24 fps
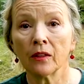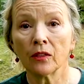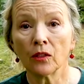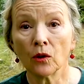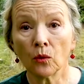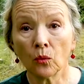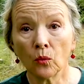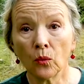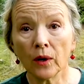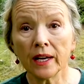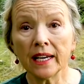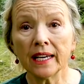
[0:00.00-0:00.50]

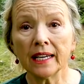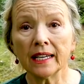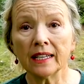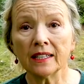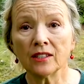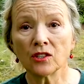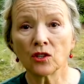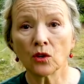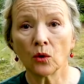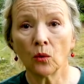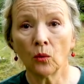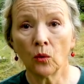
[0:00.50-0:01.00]
the
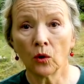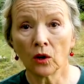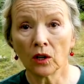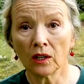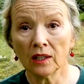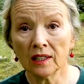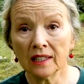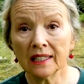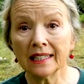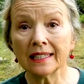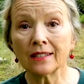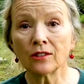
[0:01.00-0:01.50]
weeds were
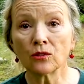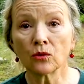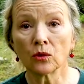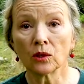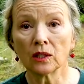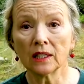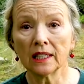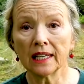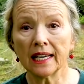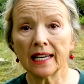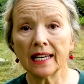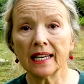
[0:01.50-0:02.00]

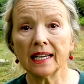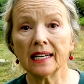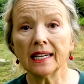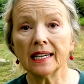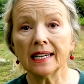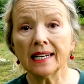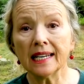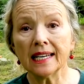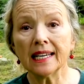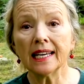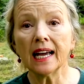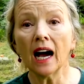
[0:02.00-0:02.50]
literally
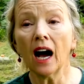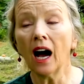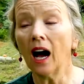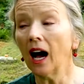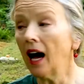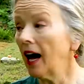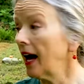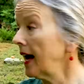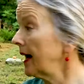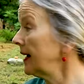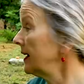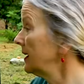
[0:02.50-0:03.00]
knee
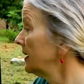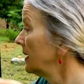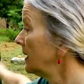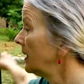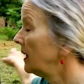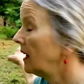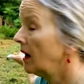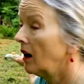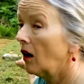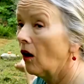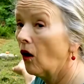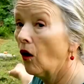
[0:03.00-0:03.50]
high
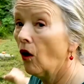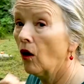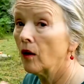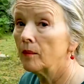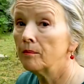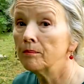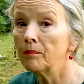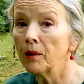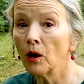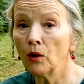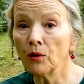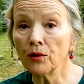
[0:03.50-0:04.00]

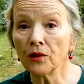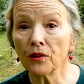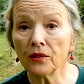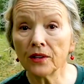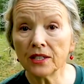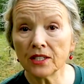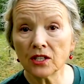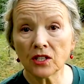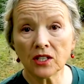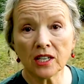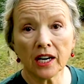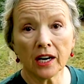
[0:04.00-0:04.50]
on both of these